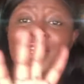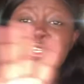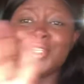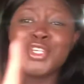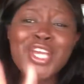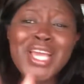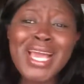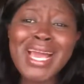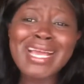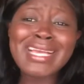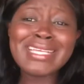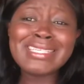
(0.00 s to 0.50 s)

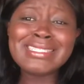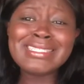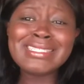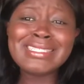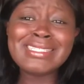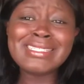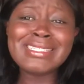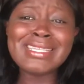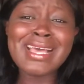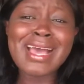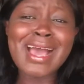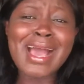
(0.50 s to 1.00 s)
you
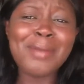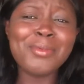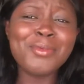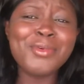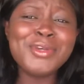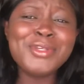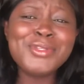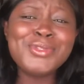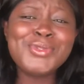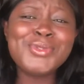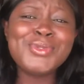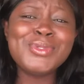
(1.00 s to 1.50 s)
guys, I'm
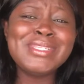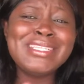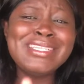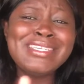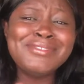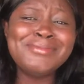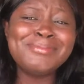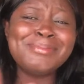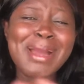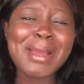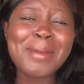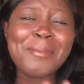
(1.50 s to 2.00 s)
going to
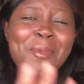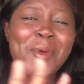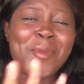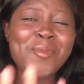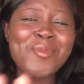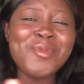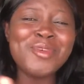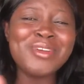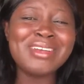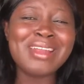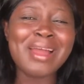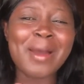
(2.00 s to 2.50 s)
leave my
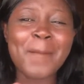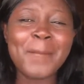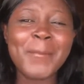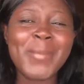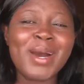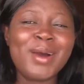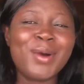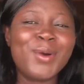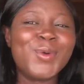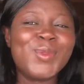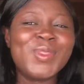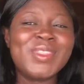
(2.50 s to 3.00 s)
Momo
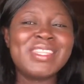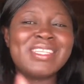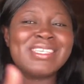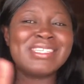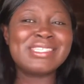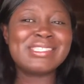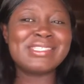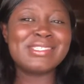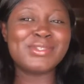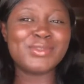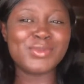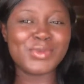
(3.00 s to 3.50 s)
number on the
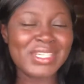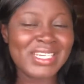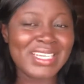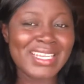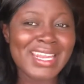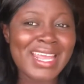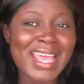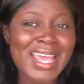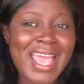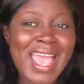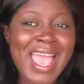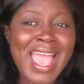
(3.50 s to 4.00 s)
screen.
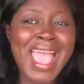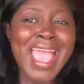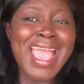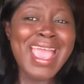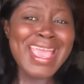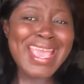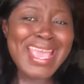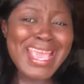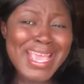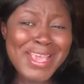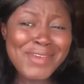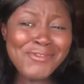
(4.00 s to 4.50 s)

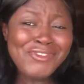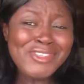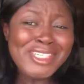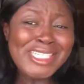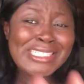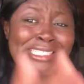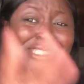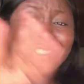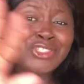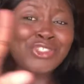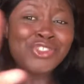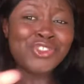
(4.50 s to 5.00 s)
If
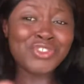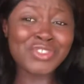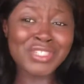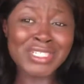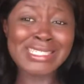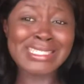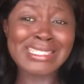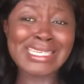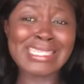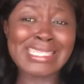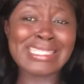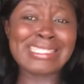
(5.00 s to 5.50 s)
these
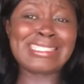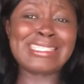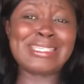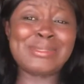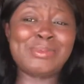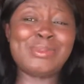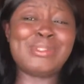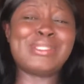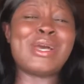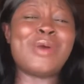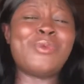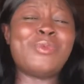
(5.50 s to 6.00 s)
tricks and
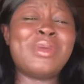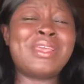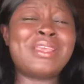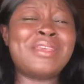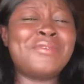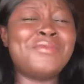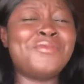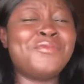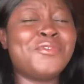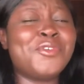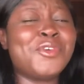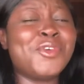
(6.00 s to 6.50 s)
tips are
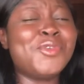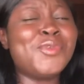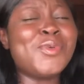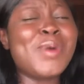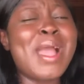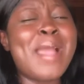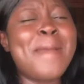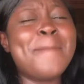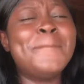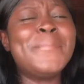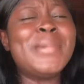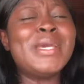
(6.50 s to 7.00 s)
working for you,
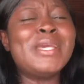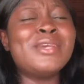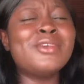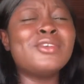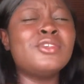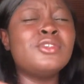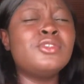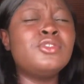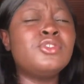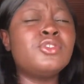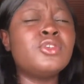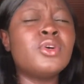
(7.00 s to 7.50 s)
I beg
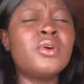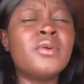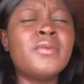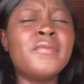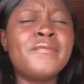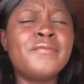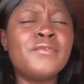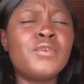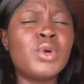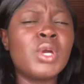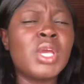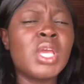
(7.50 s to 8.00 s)
you, don't
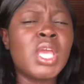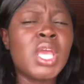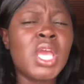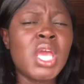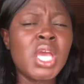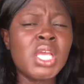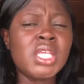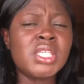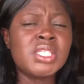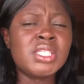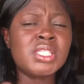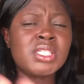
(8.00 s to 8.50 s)

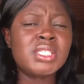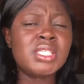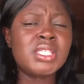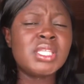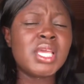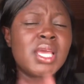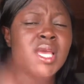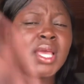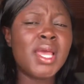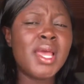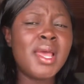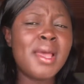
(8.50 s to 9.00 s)
forget
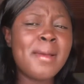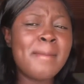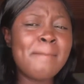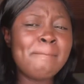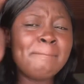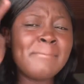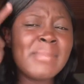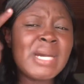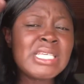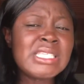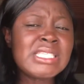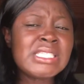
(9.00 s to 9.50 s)
the
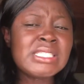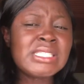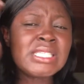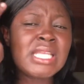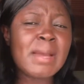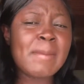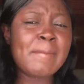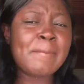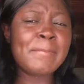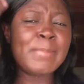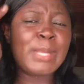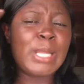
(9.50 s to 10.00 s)

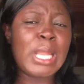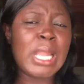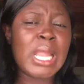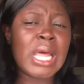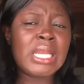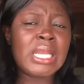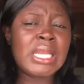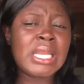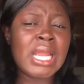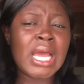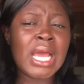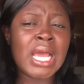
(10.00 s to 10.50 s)
master
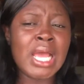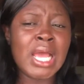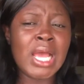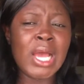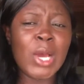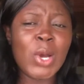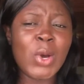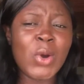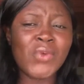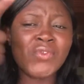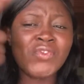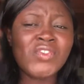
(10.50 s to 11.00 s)
planner
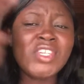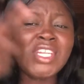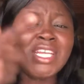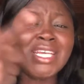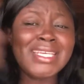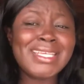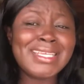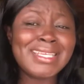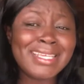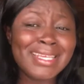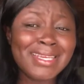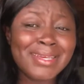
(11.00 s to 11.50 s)
of the
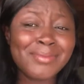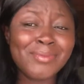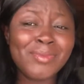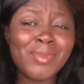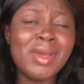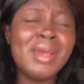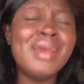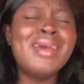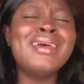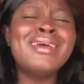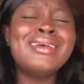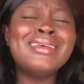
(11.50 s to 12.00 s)
game.
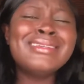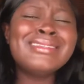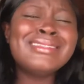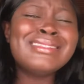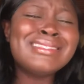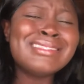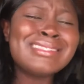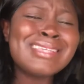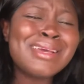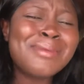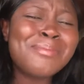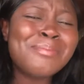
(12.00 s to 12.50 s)

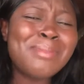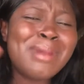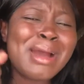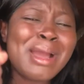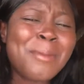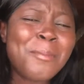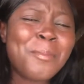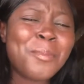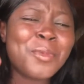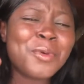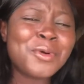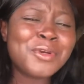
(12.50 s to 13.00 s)
Send my
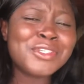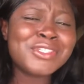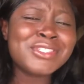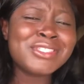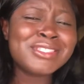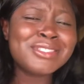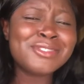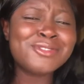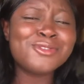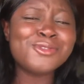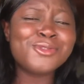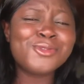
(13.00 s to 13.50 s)

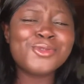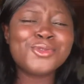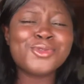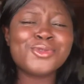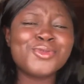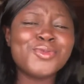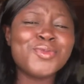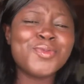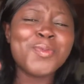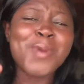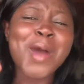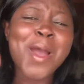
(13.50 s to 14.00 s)
portion
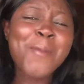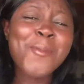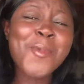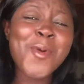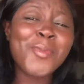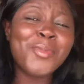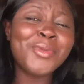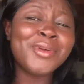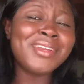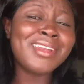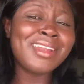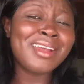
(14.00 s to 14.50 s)
to my
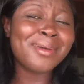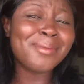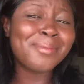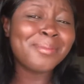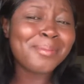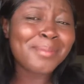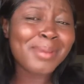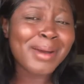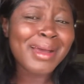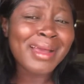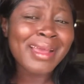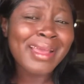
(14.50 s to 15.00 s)
Momo
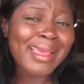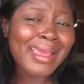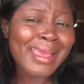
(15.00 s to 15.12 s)
number.